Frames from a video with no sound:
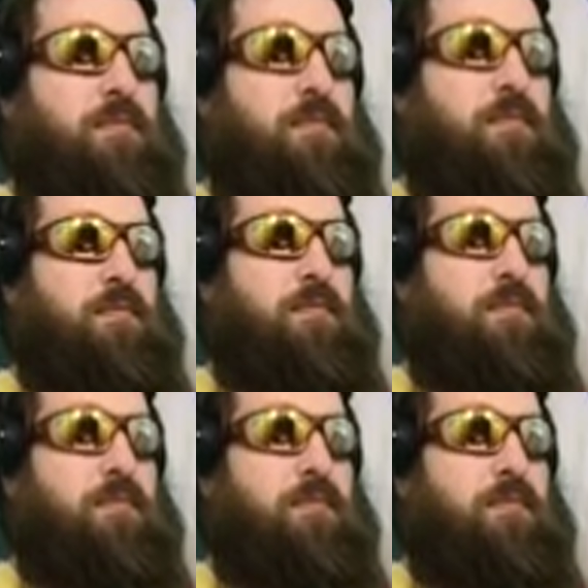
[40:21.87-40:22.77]

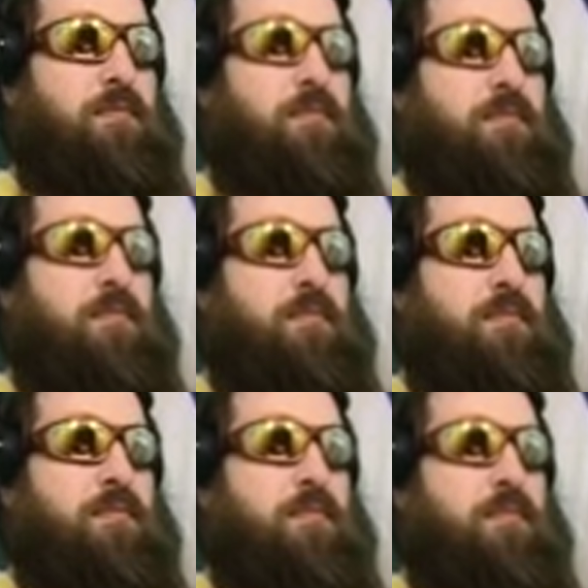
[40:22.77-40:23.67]

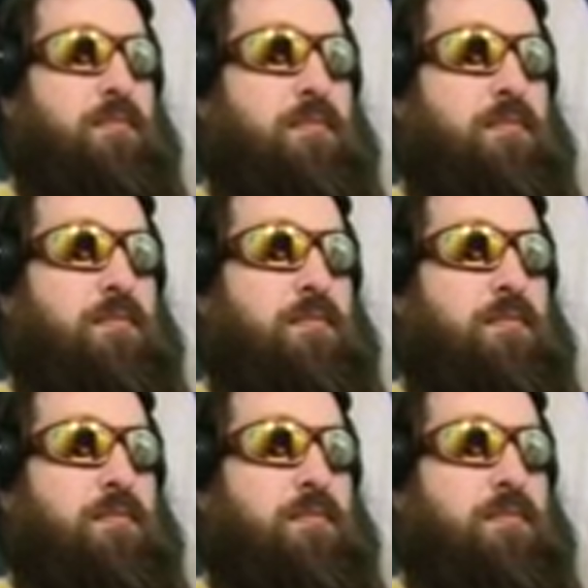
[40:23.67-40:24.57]

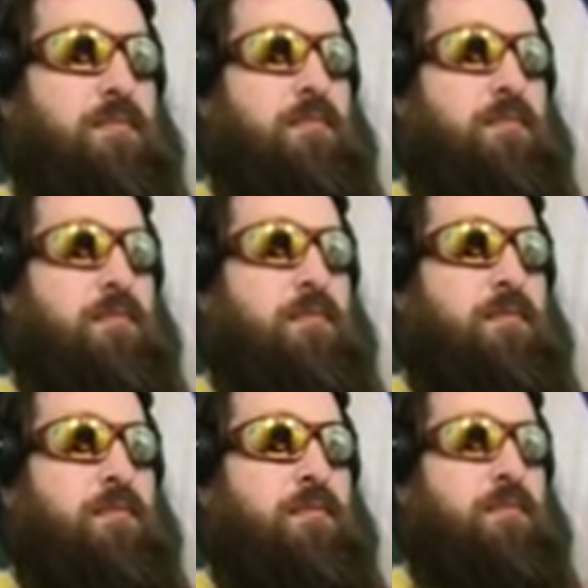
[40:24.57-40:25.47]

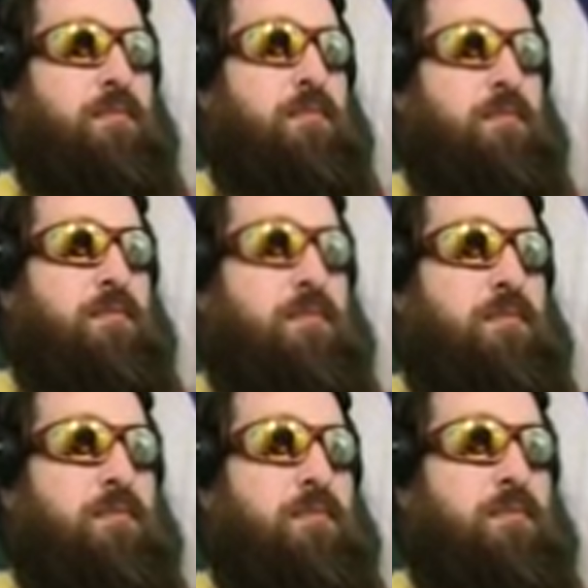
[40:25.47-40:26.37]

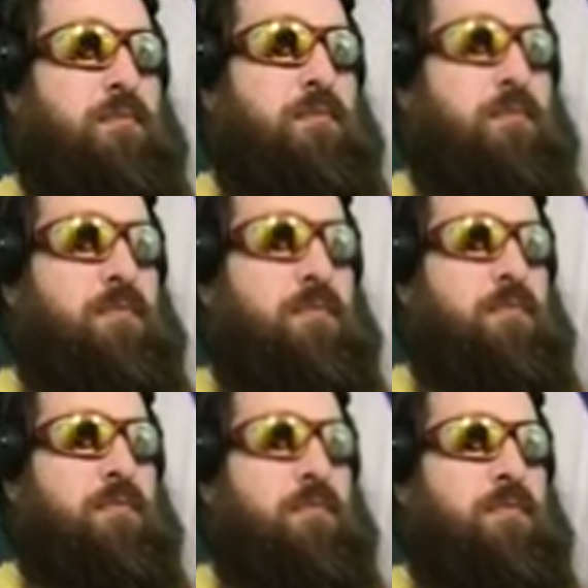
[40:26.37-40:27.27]

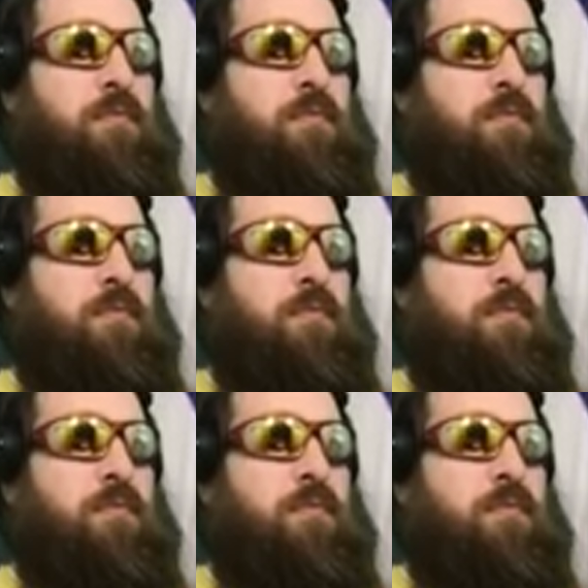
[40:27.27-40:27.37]
This person isn't speaking.